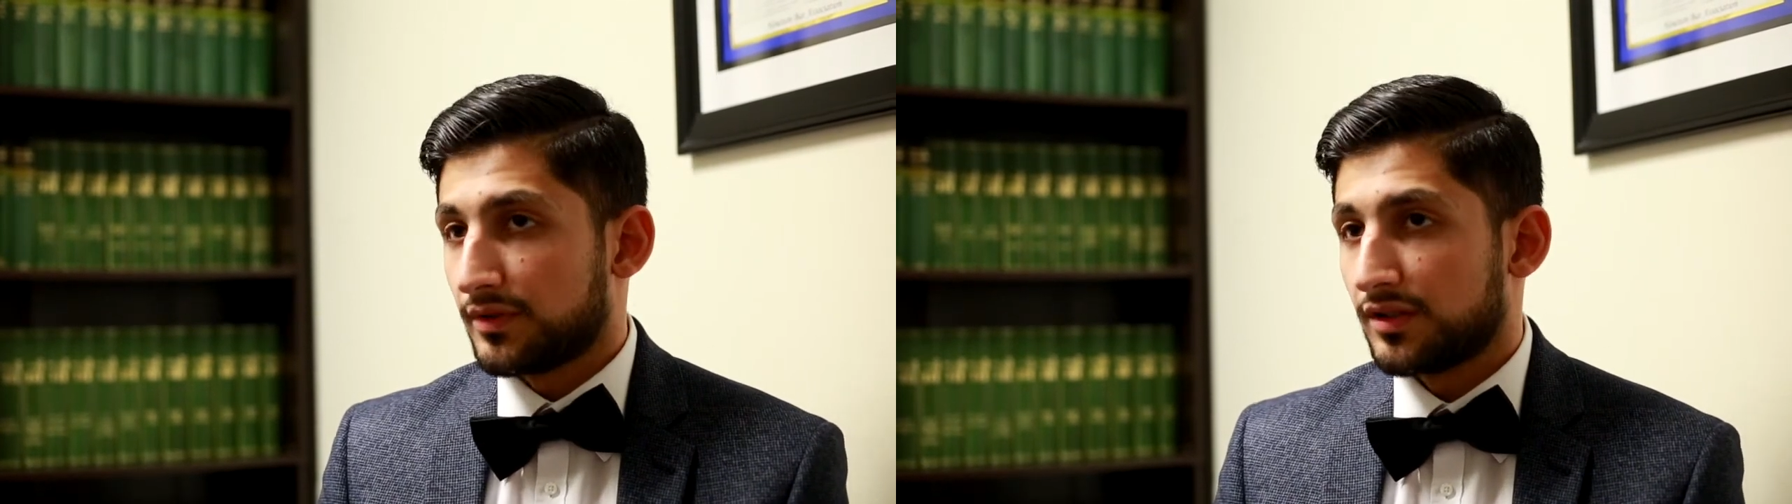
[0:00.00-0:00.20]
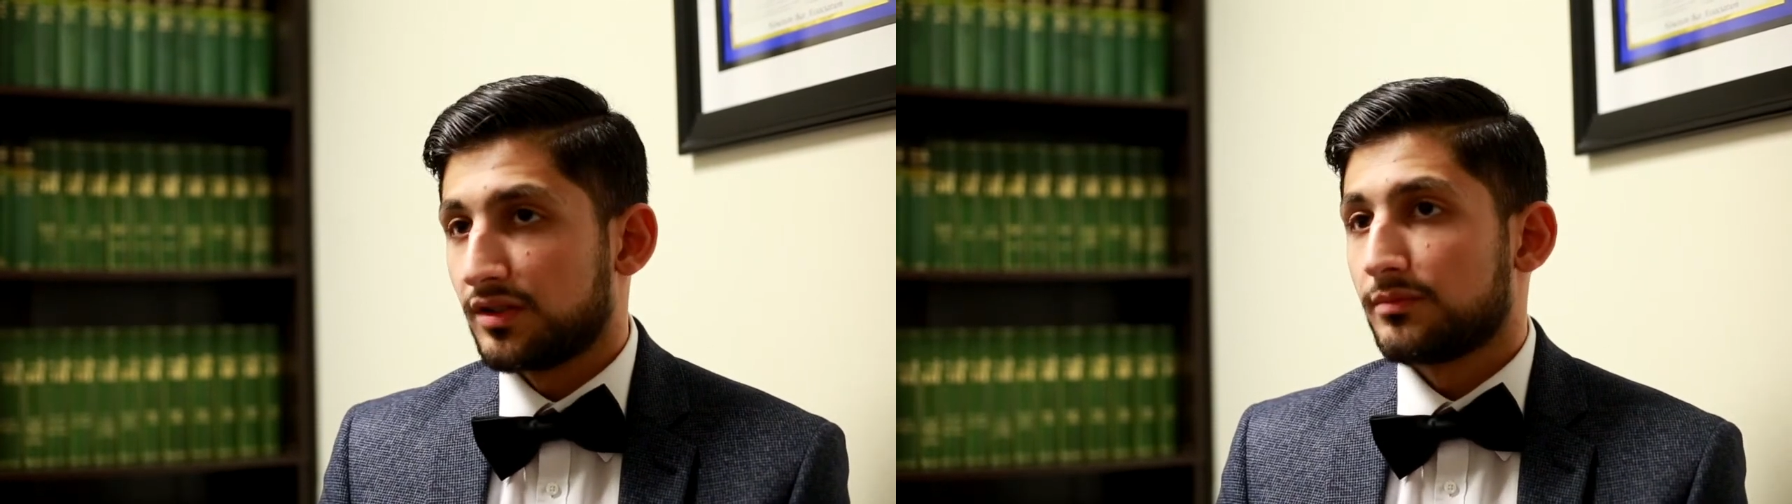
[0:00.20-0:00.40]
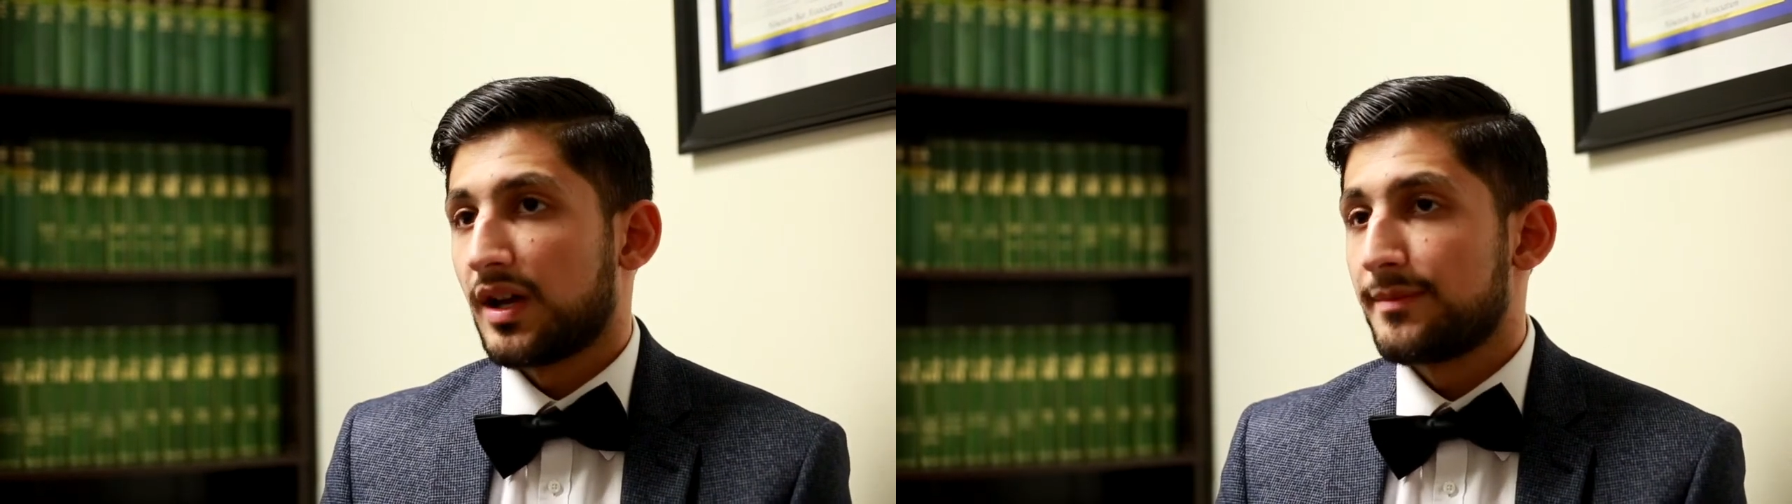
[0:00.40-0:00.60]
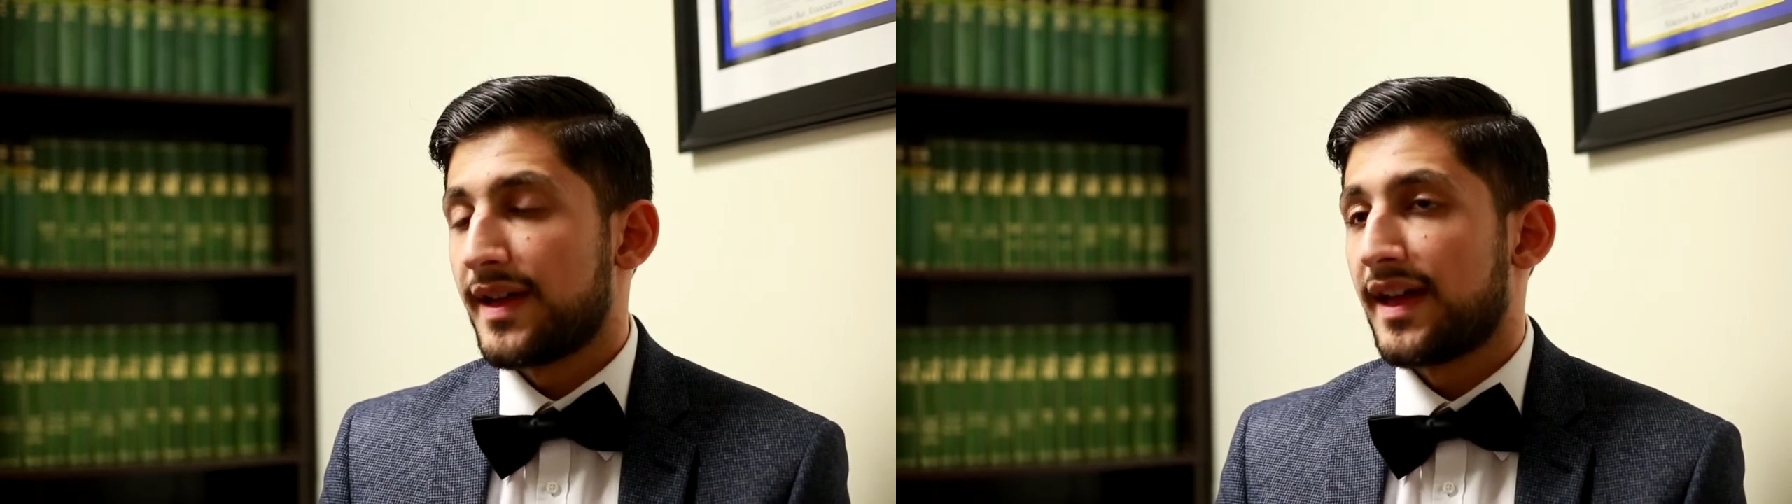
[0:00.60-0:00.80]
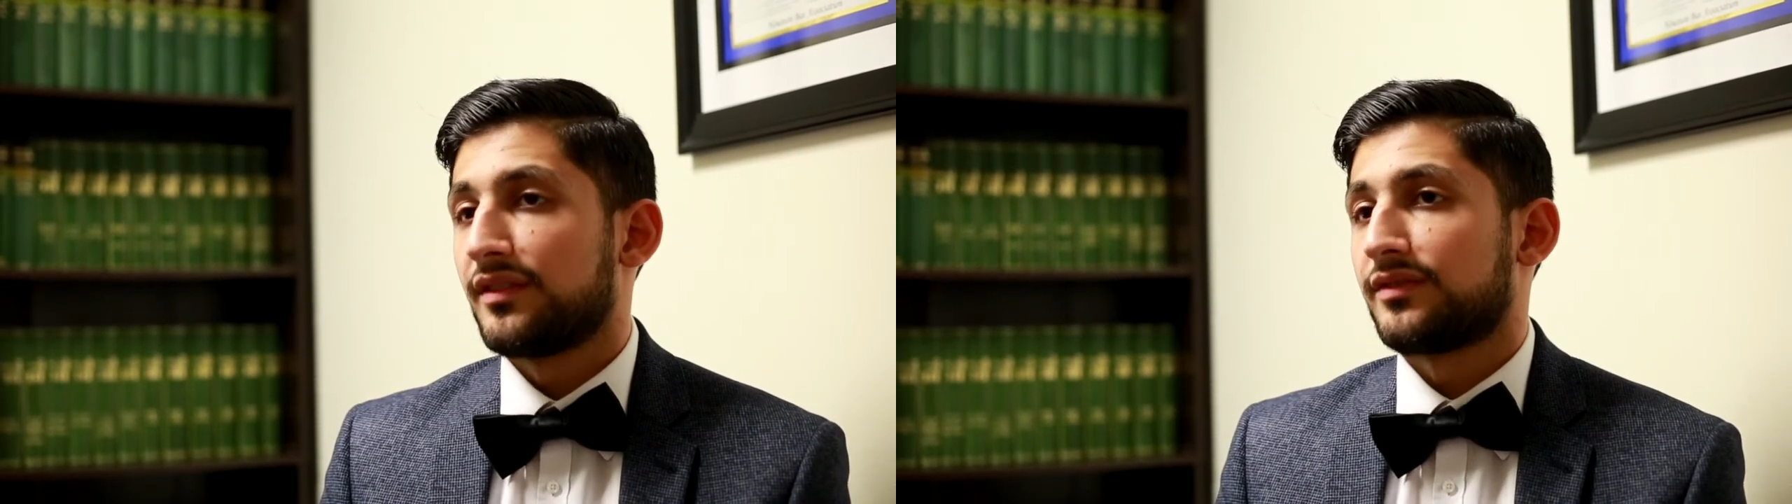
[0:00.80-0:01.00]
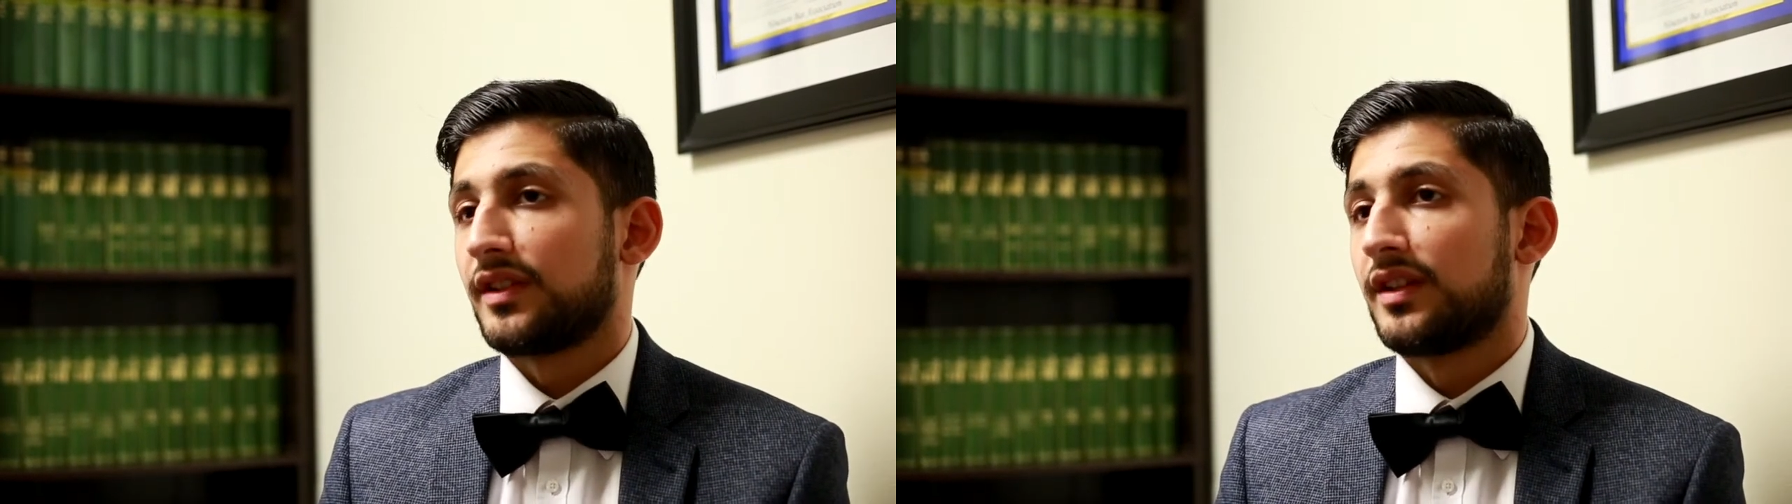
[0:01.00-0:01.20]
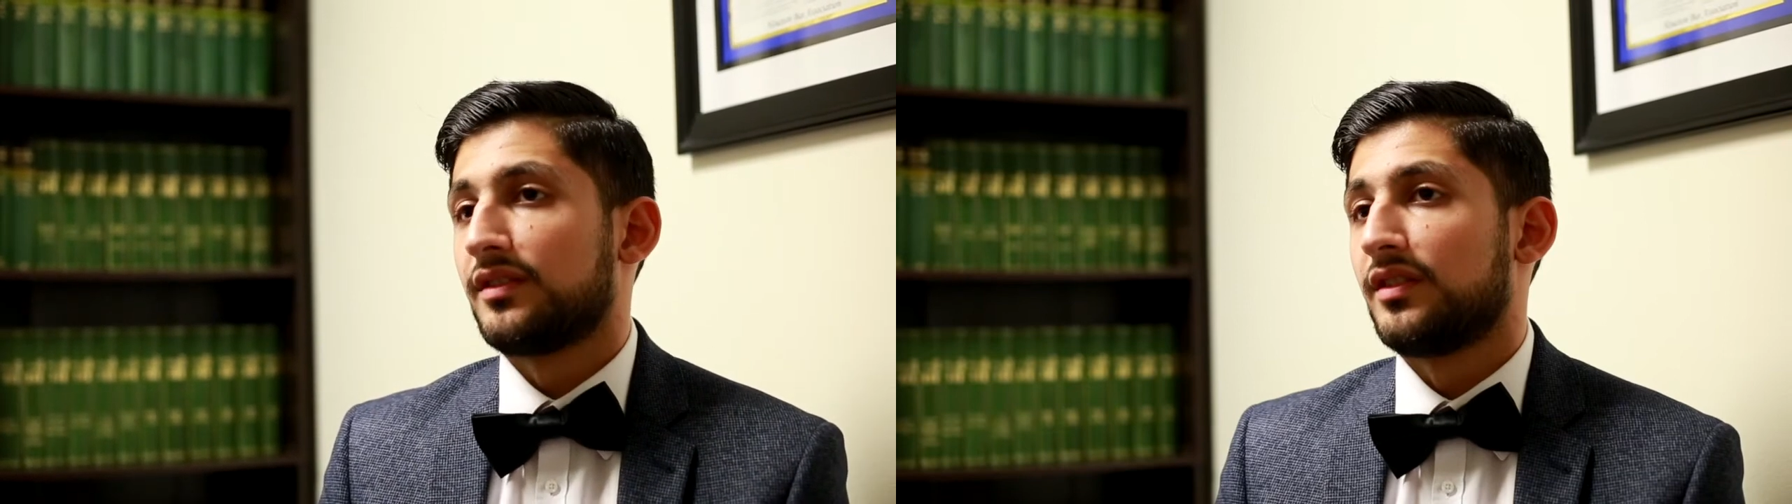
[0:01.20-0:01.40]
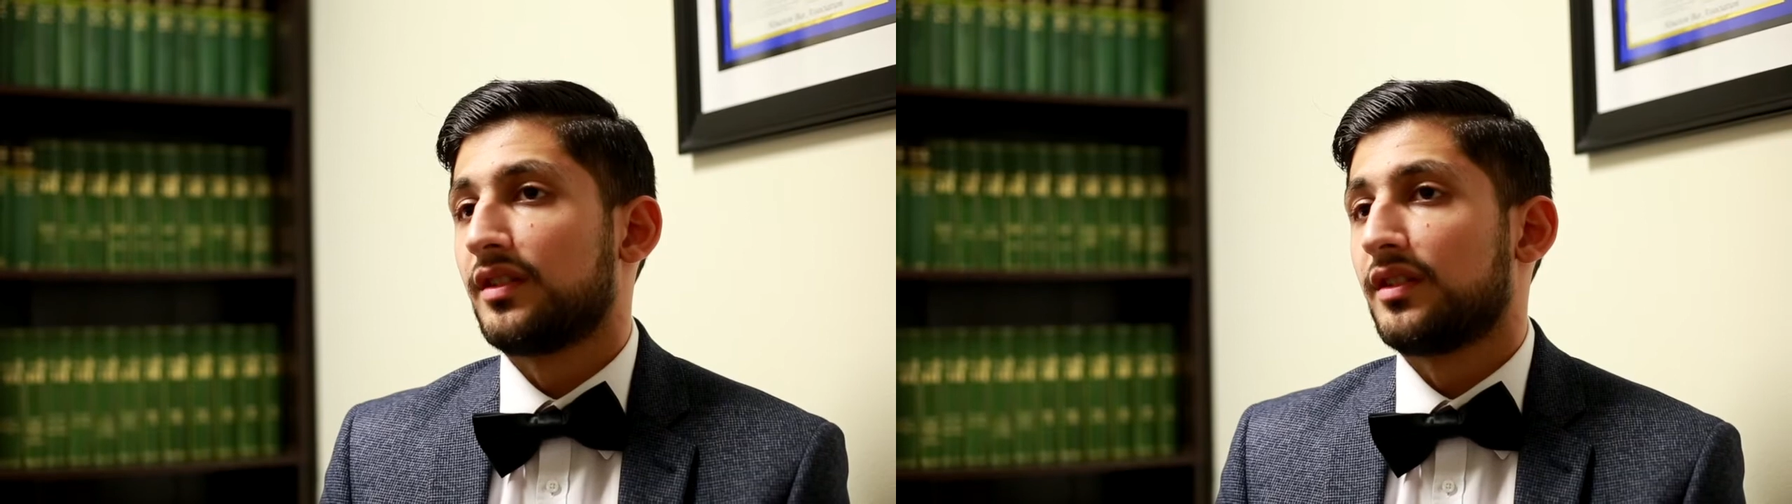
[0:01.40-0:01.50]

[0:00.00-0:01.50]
but on my behalf and